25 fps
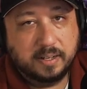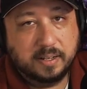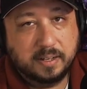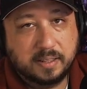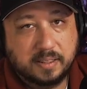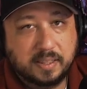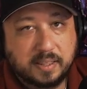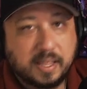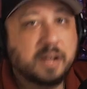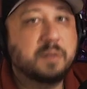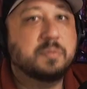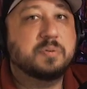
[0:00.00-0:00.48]

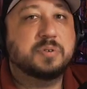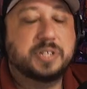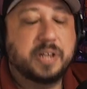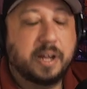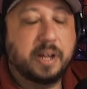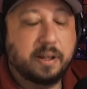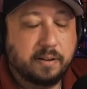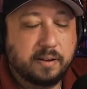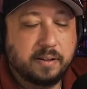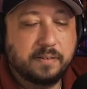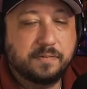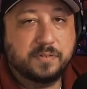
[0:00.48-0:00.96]
They were
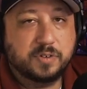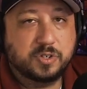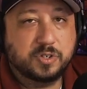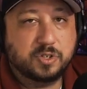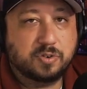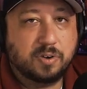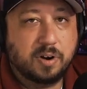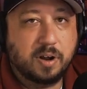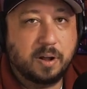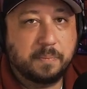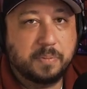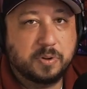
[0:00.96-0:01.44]
shouting for
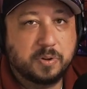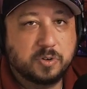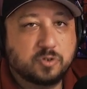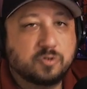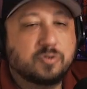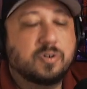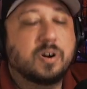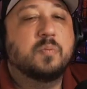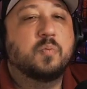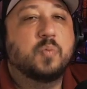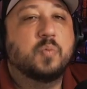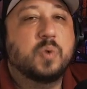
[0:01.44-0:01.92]
Trump.
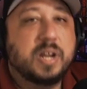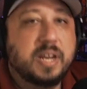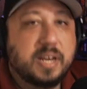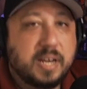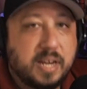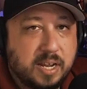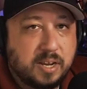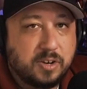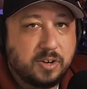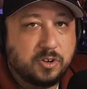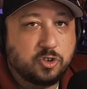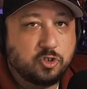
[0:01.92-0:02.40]
Trump, we
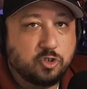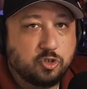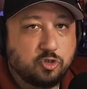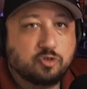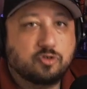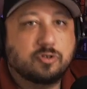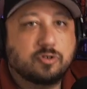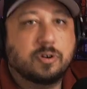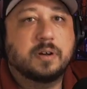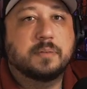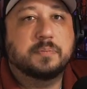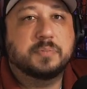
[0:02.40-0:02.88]
need you.
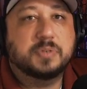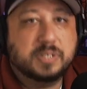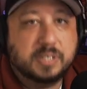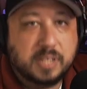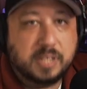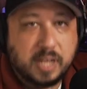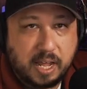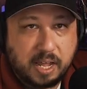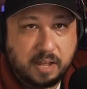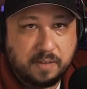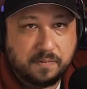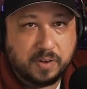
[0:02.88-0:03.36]
Trump,
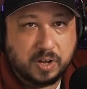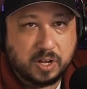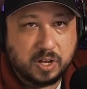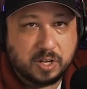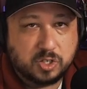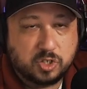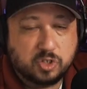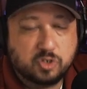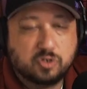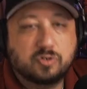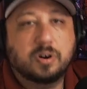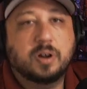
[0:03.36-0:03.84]
save
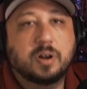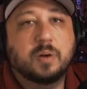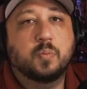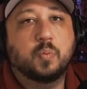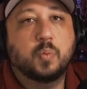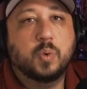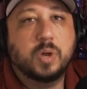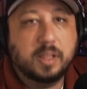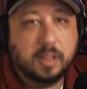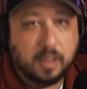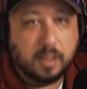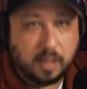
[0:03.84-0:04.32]
us. Trump,
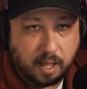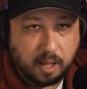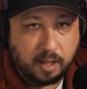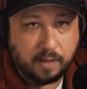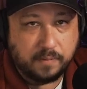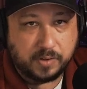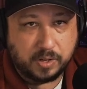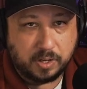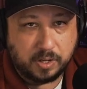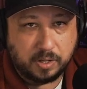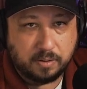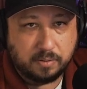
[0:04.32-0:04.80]
we
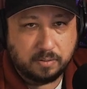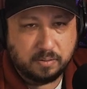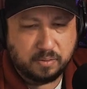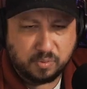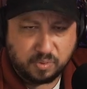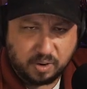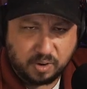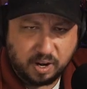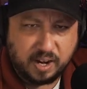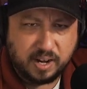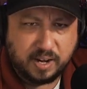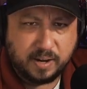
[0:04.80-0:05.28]
love you.
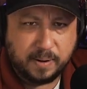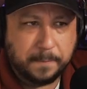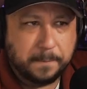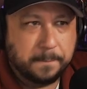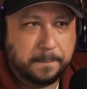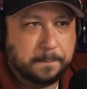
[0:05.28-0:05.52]
Right?